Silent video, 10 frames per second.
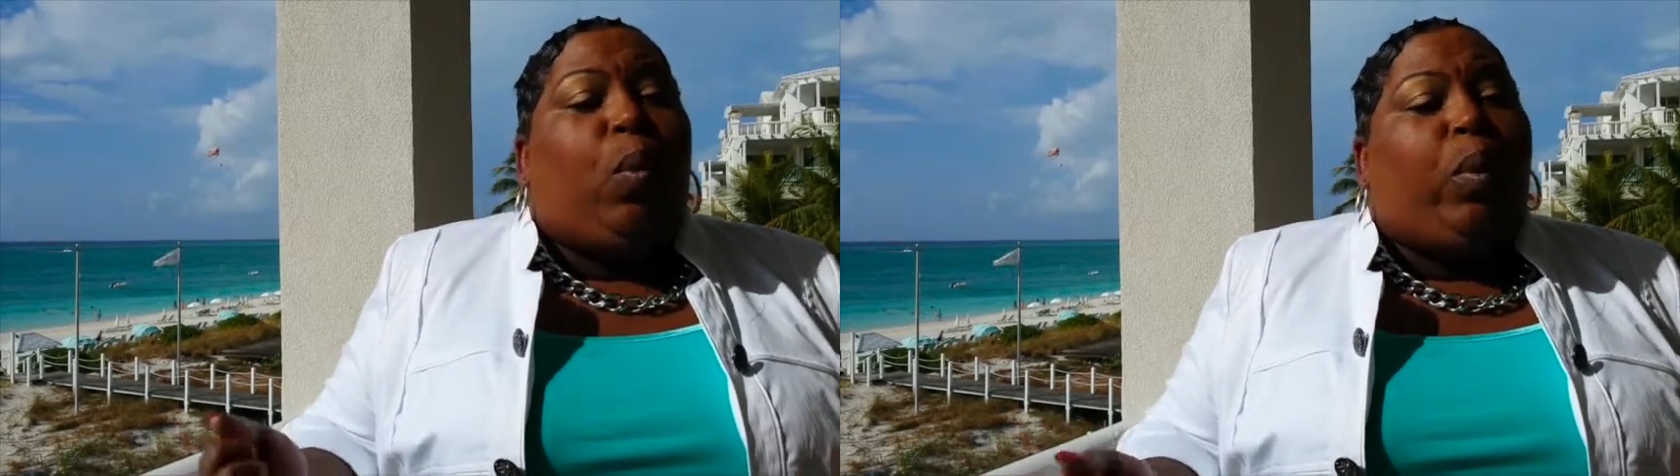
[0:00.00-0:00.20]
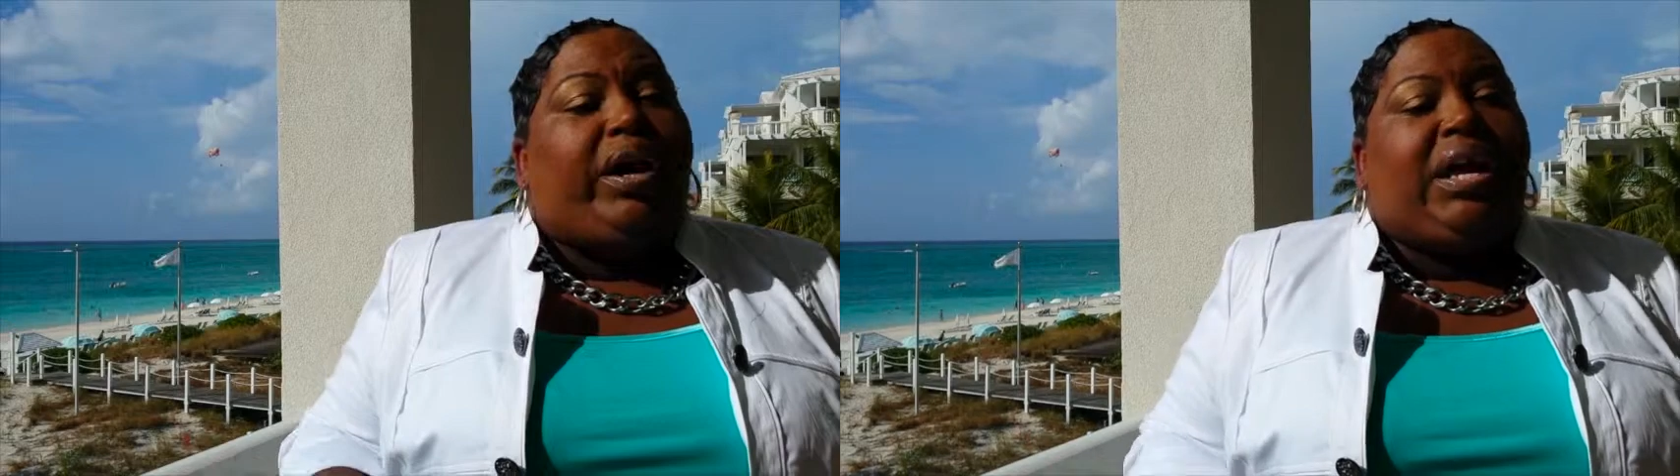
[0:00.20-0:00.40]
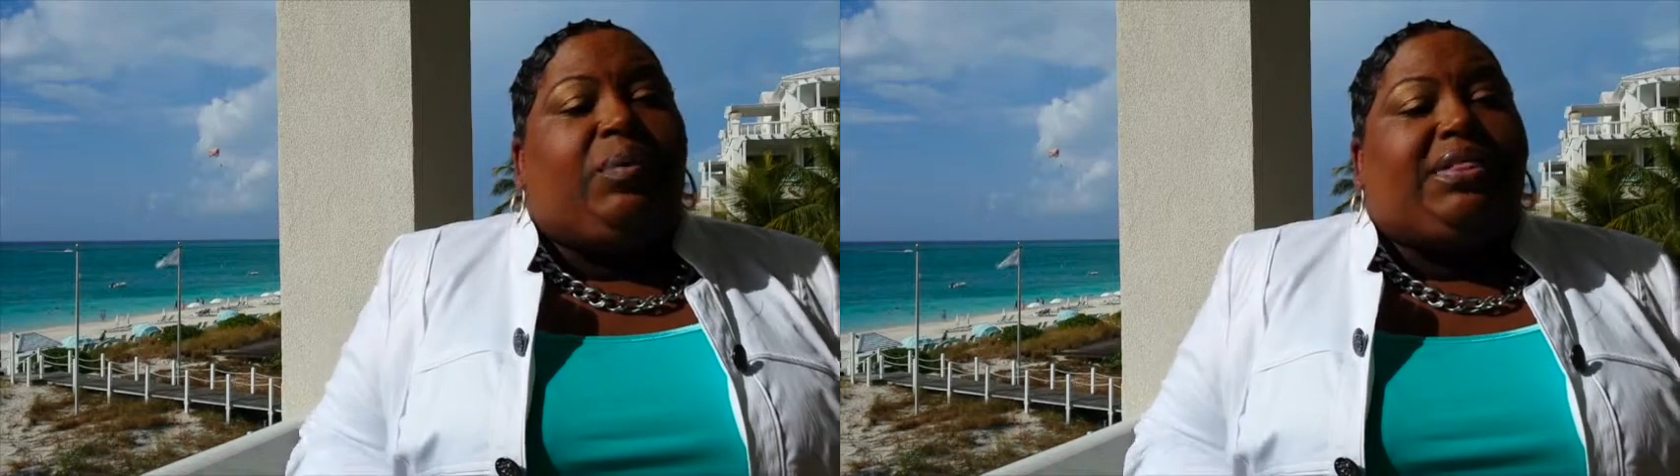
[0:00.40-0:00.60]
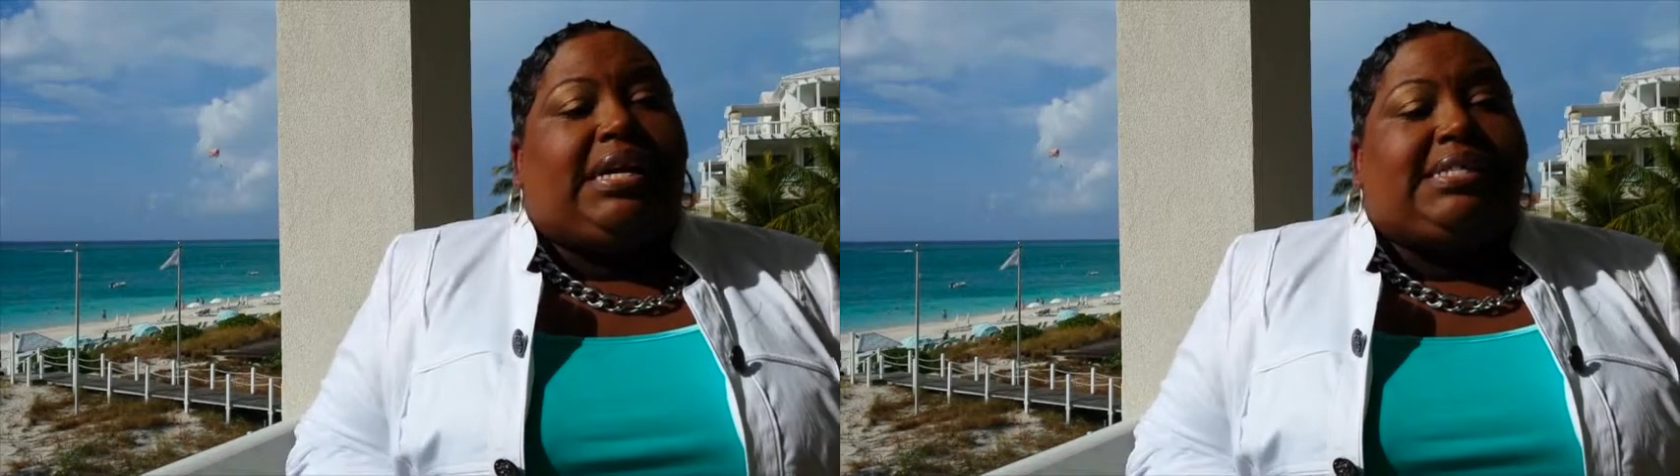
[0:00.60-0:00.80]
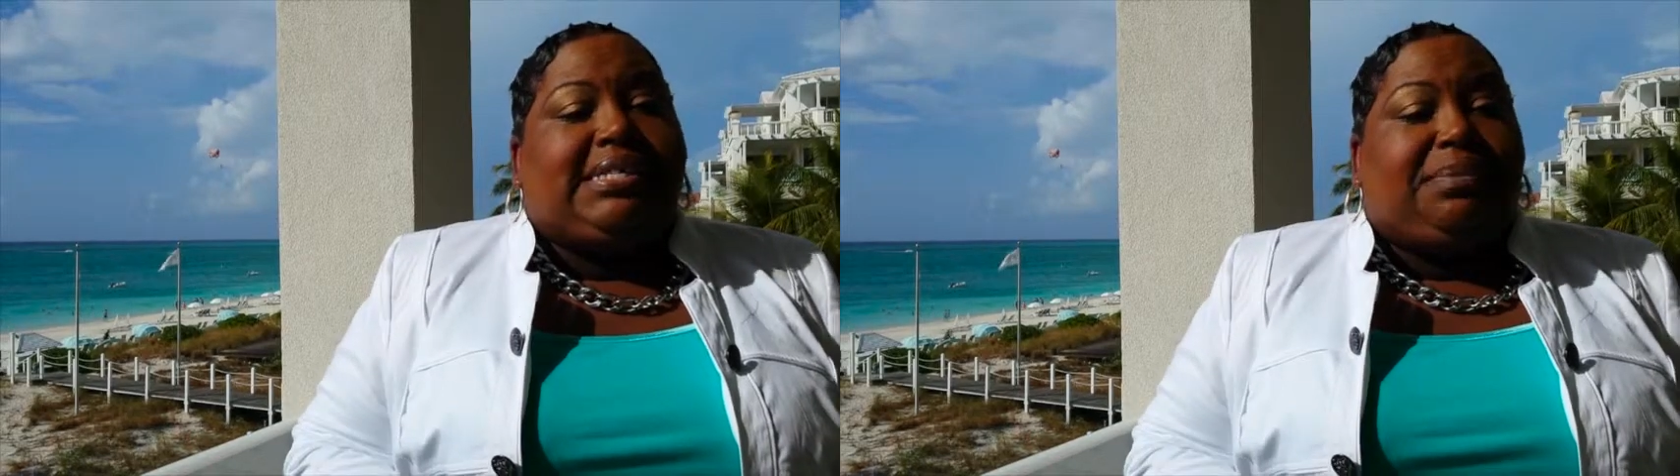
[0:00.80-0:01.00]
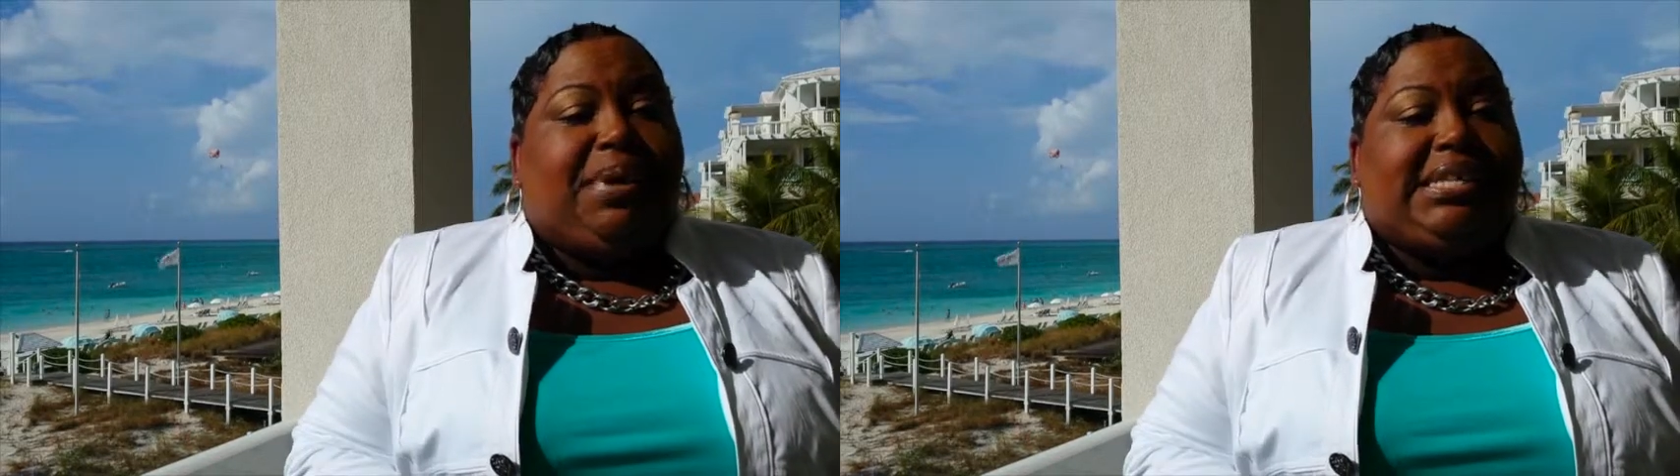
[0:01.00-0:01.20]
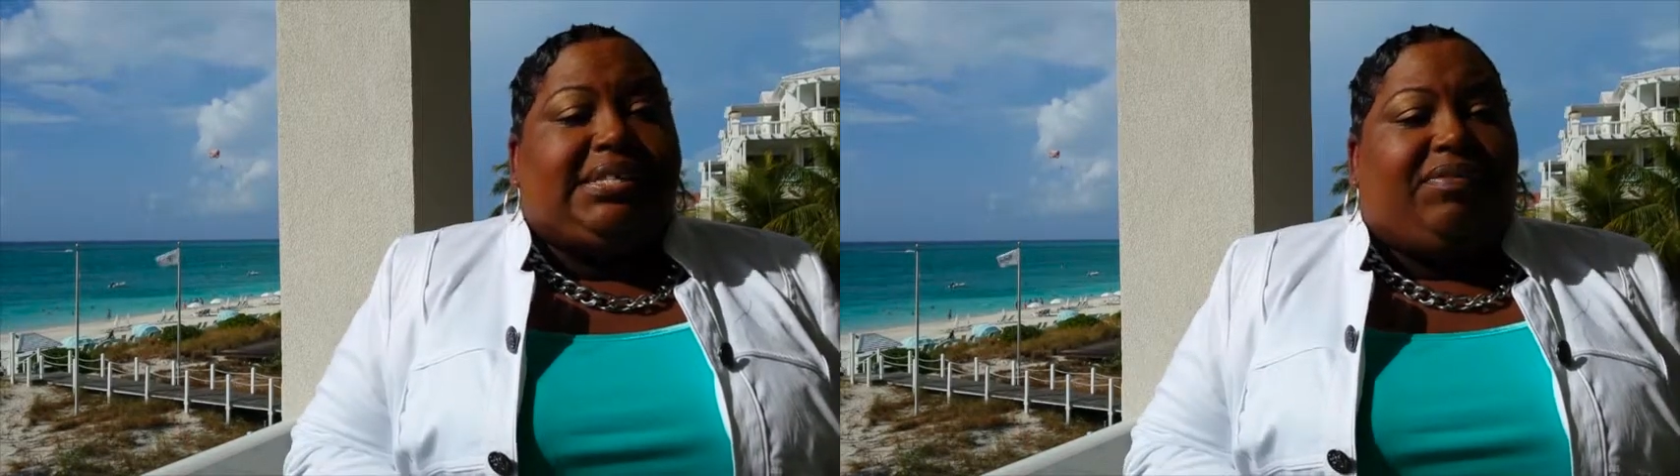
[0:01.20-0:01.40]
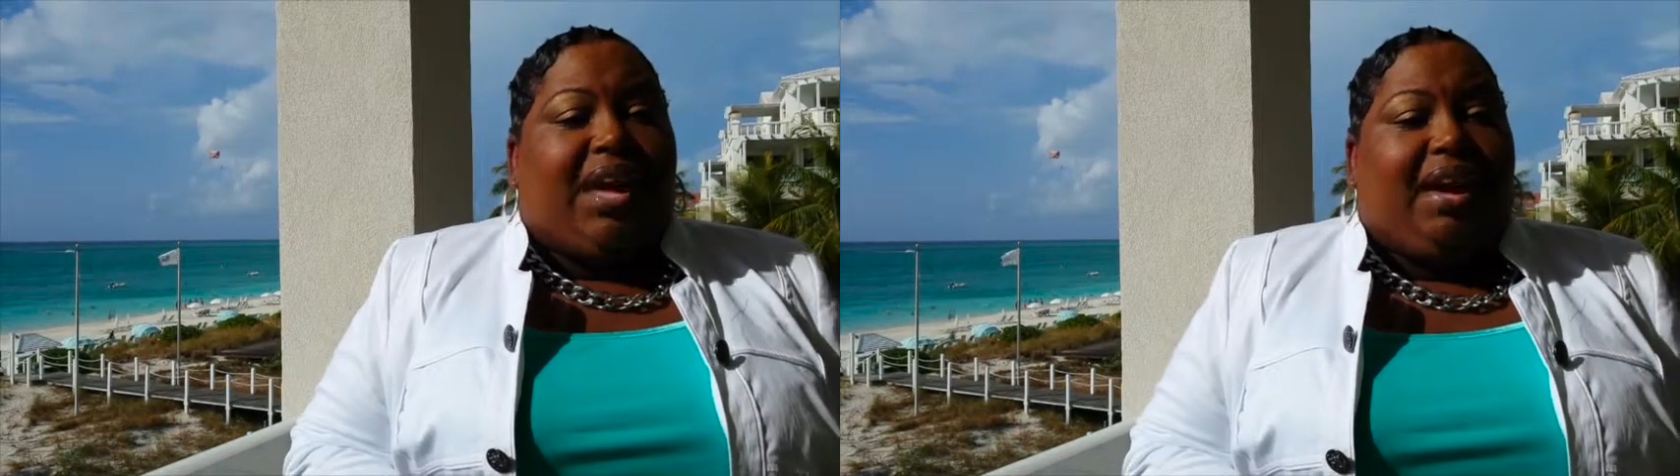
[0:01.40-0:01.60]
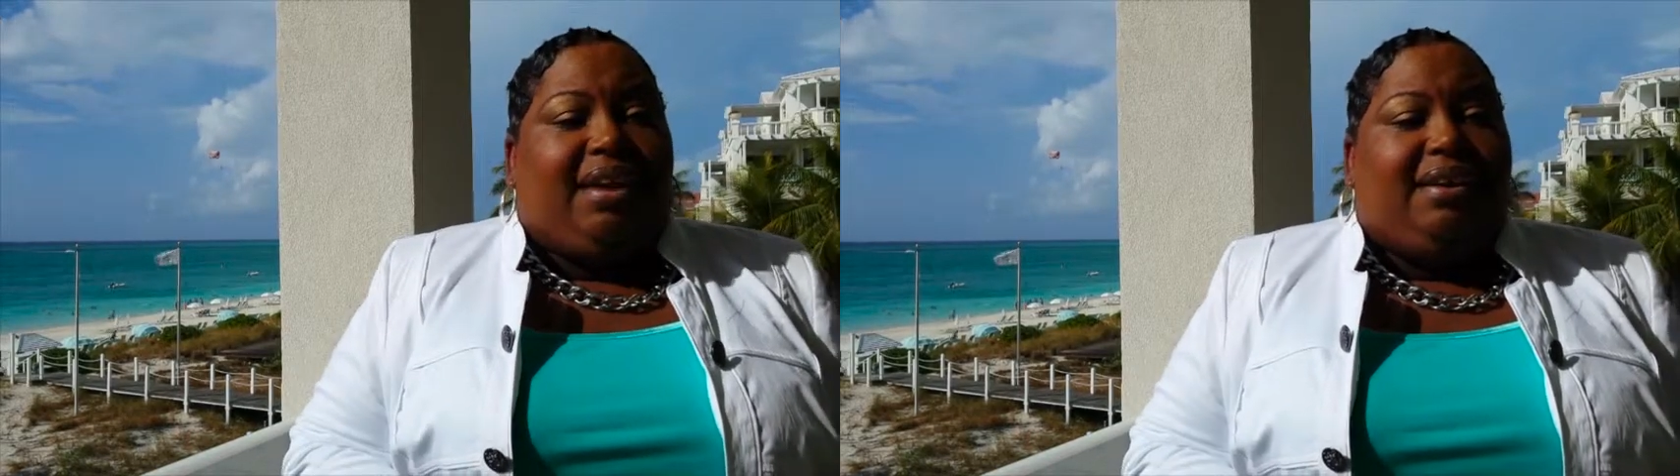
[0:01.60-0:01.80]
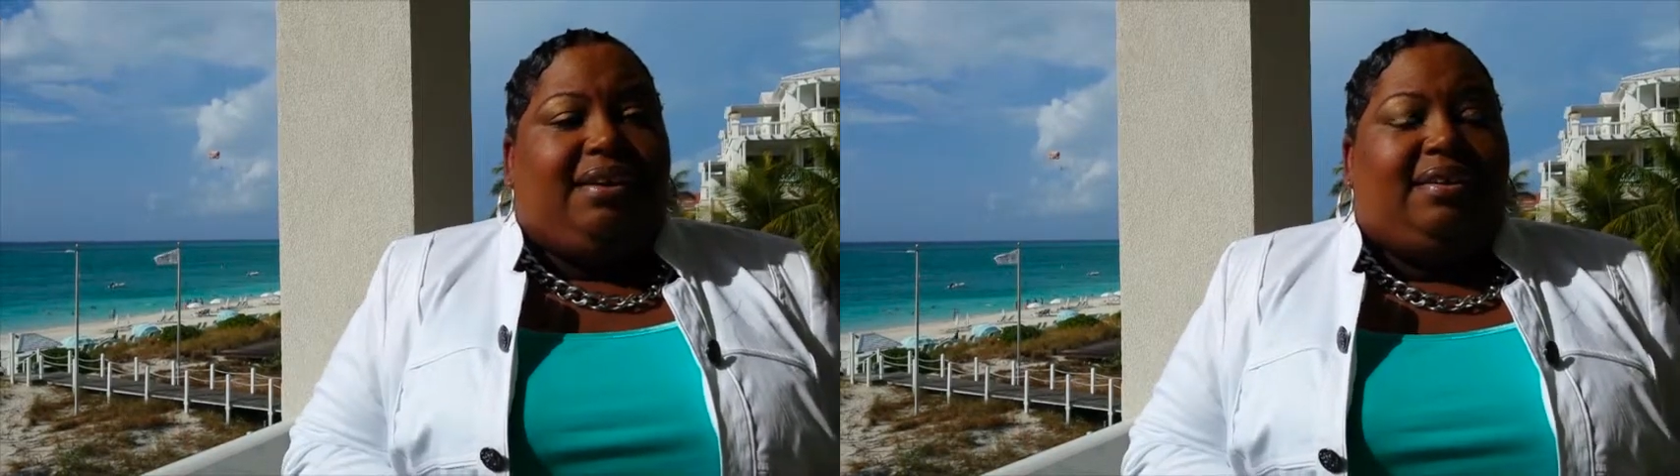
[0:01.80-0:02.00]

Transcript: working with us is a piece of cake.